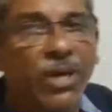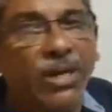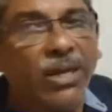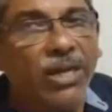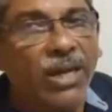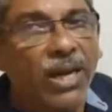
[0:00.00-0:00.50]

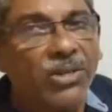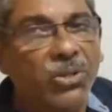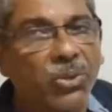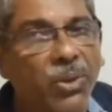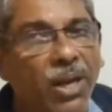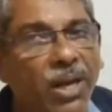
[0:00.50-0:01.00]
he has
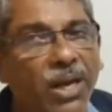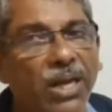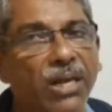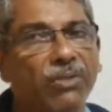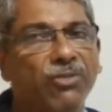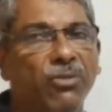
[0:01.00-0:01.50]
to
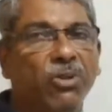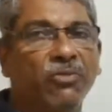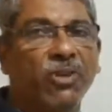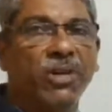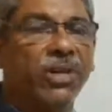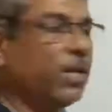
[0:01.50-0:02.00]
lean from the
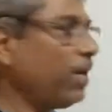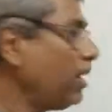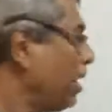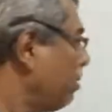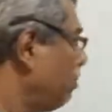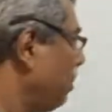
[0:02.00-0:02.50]
vertical
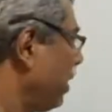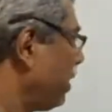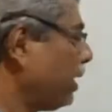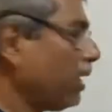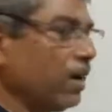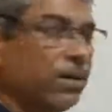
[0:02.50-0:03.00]
by an angle.